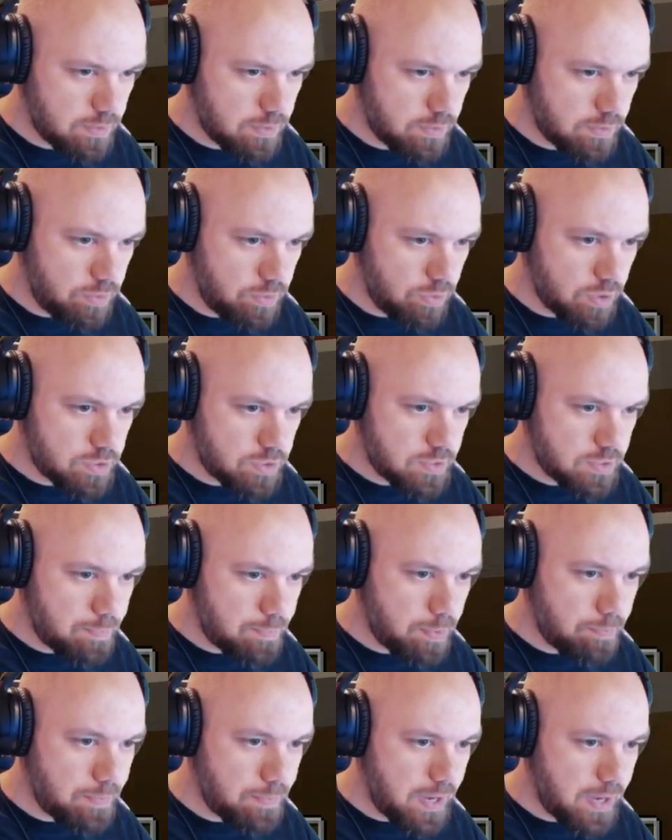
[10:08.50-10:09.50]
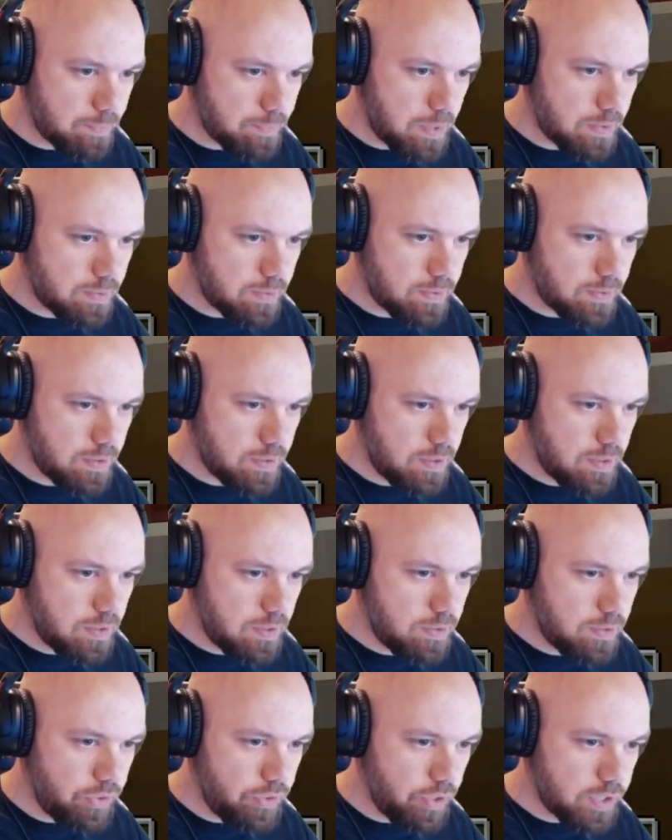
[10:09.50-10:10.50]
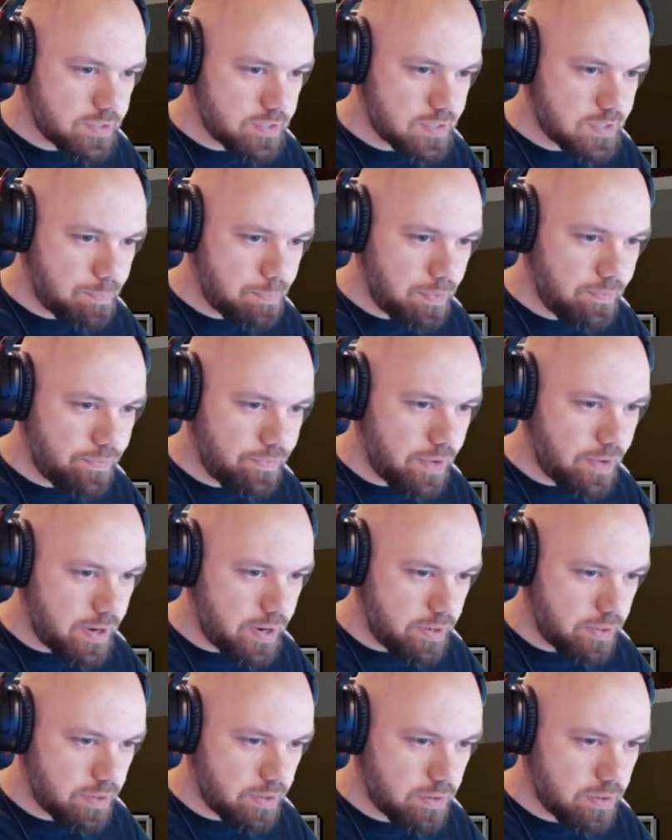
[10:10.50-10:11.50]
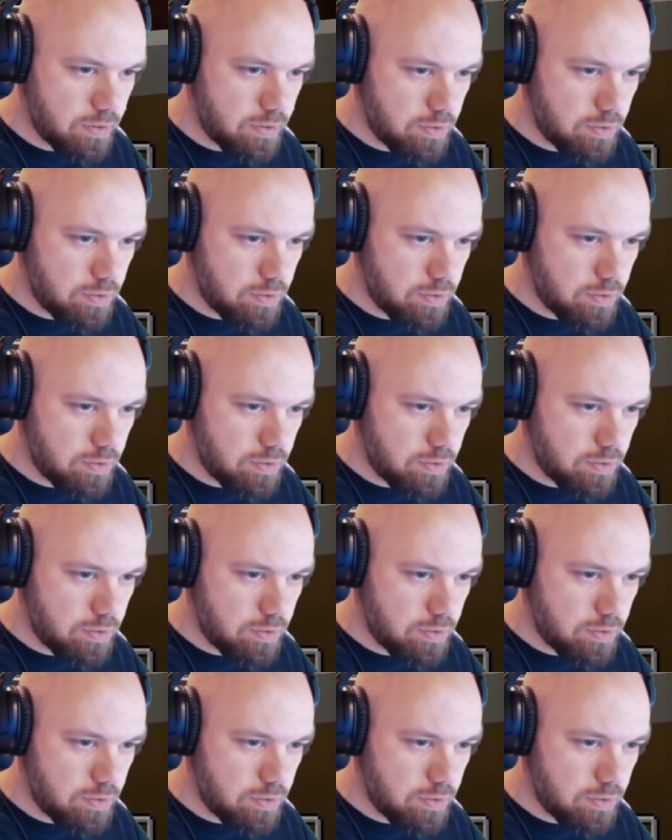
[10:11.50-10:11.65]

Do not step on magma. Do not step in fire.